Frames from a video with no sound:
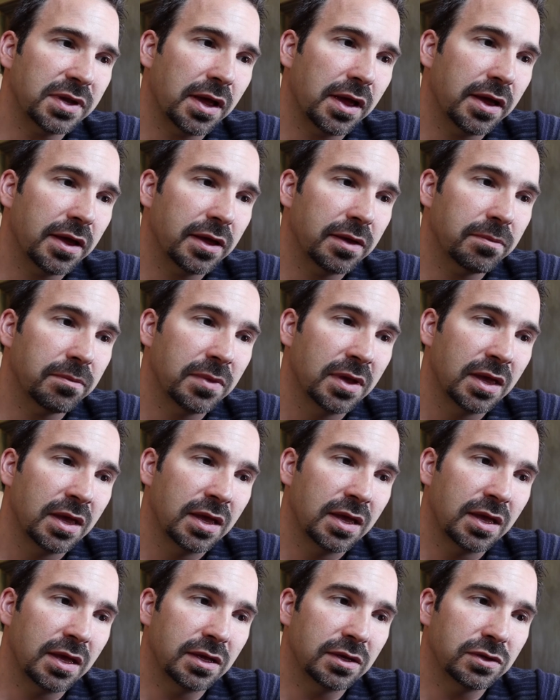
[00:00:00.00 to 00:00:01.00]
time
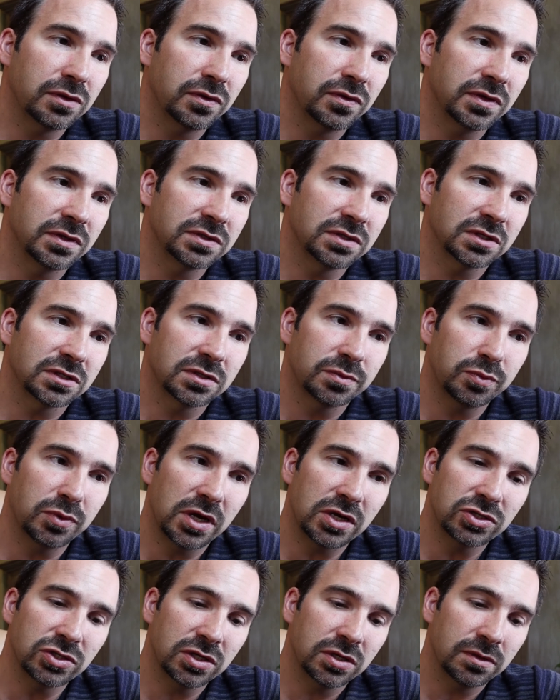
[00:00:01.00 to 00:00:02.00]
into this
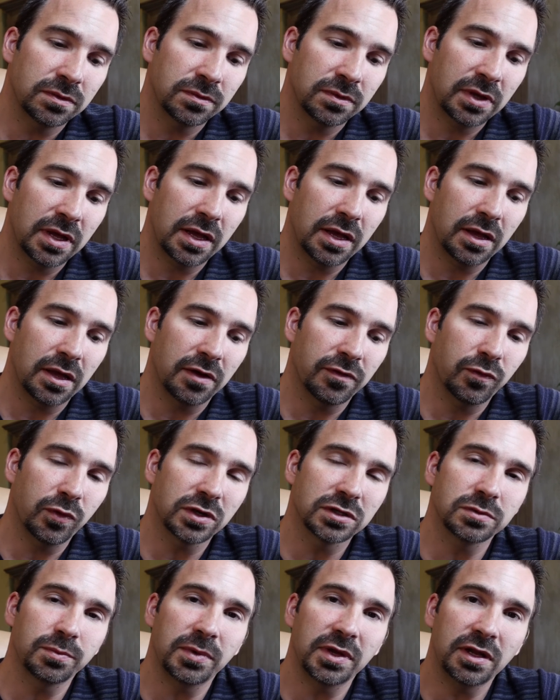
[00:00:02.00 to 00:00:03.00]
expression of
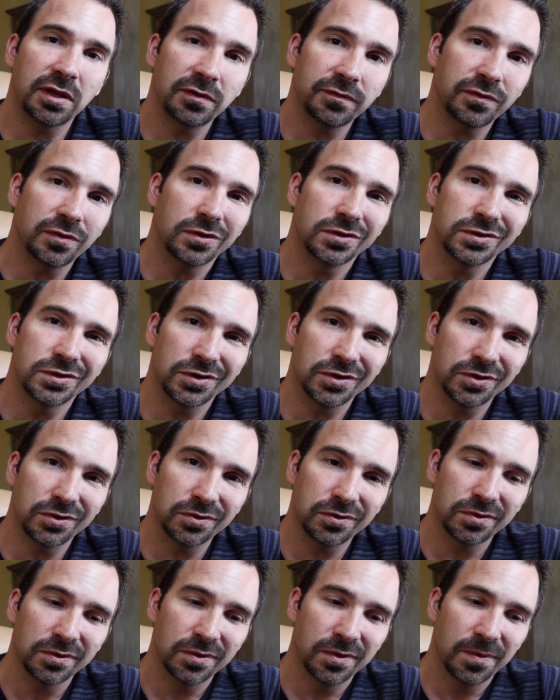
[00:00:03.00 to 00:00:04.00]
what is meaningful to
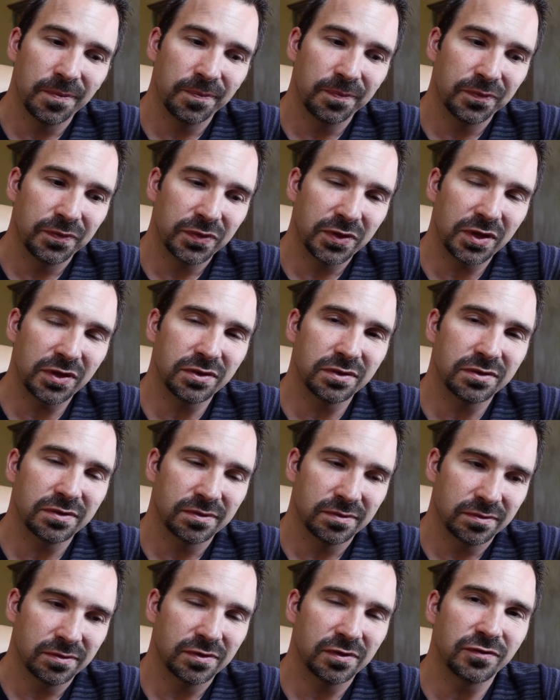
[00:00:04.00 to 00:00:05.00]
you, then
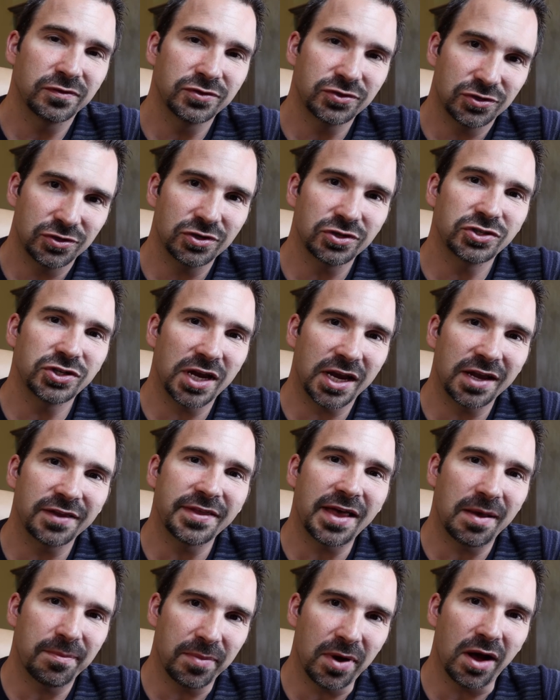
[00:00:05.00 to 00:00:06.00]
you're, you're checking
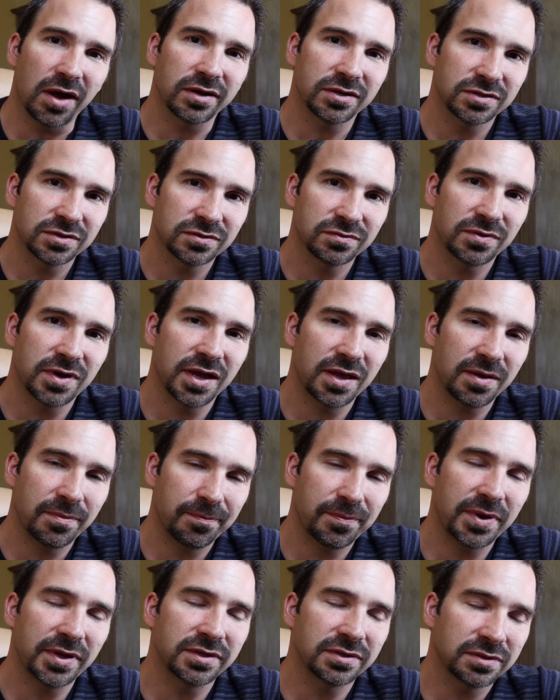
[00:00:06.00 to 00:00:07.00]
that box,
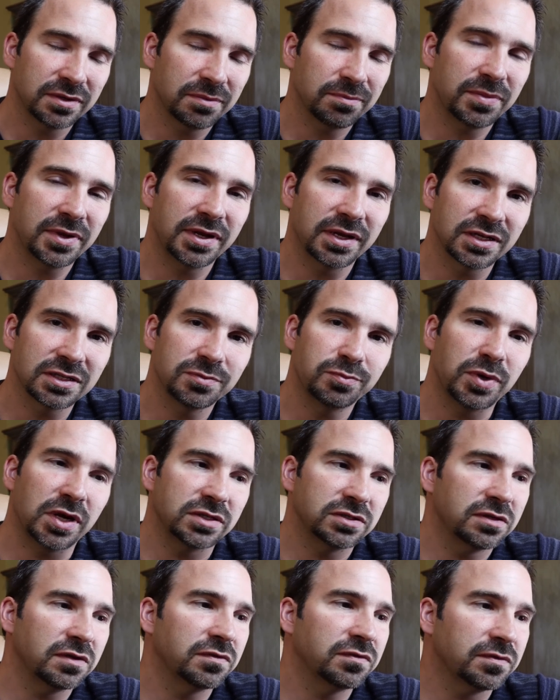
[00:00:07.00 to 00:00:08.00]
right? Being, being
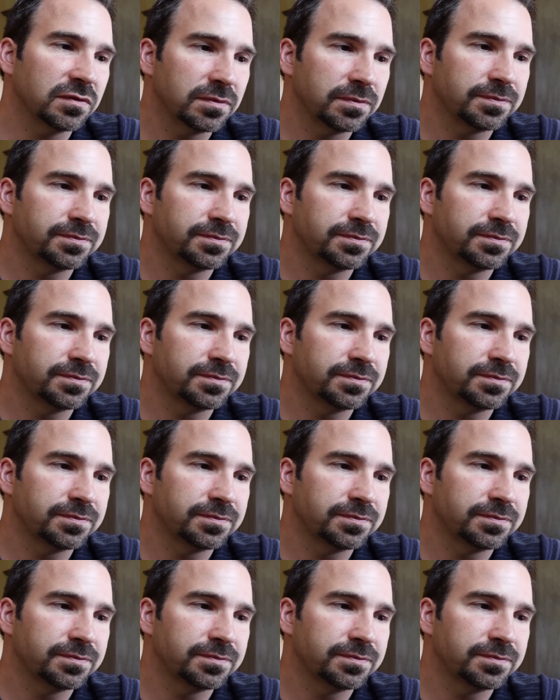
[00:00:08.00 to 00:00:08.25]
expressive.